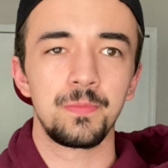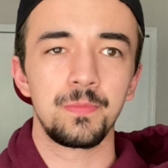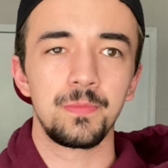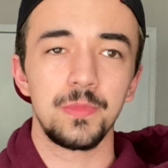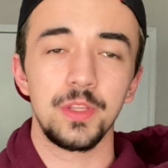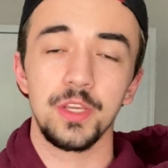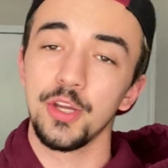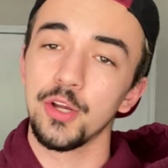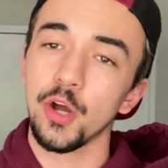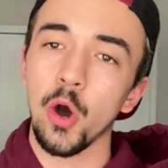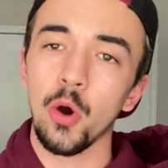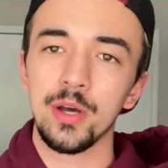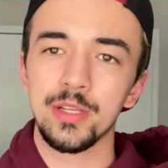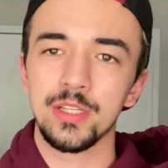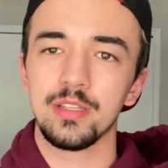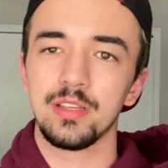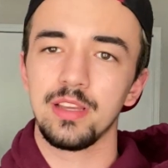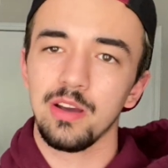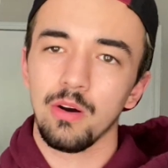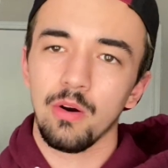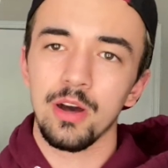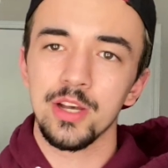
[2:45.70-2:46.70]
He always
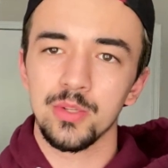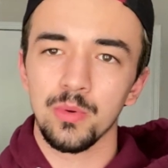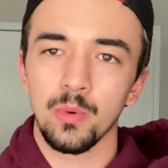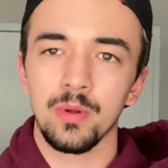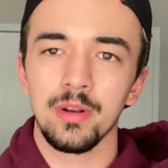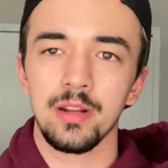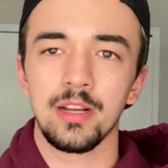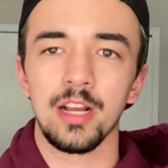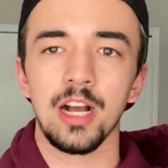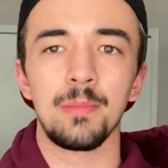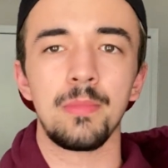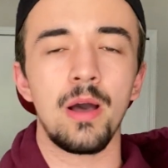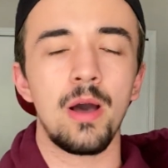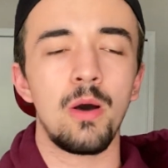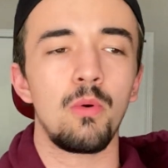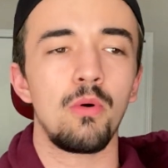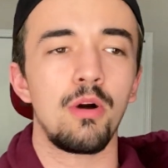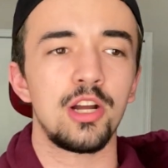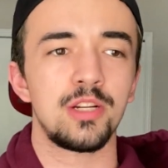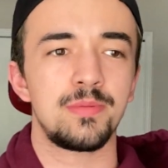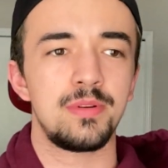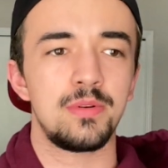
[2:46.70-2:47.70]
wanted to come out and
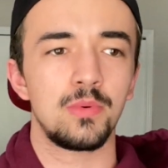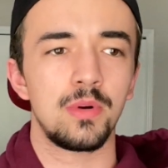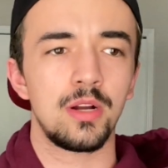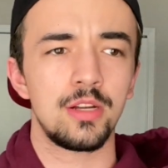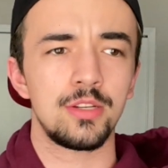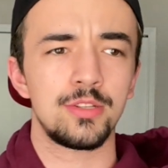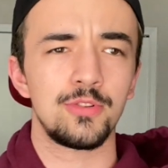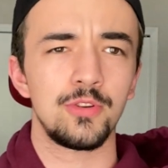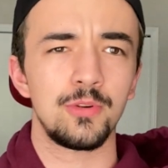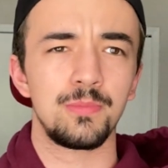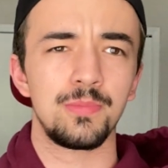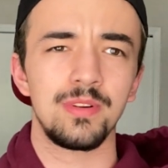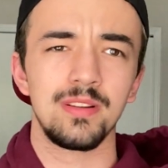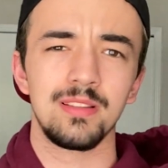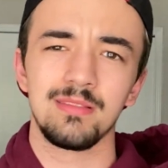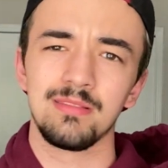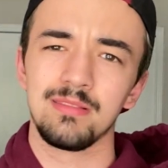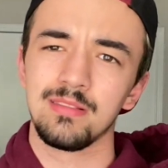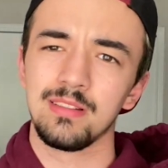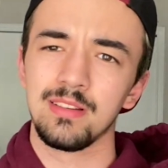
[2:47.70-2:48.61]
watch me wrestle, but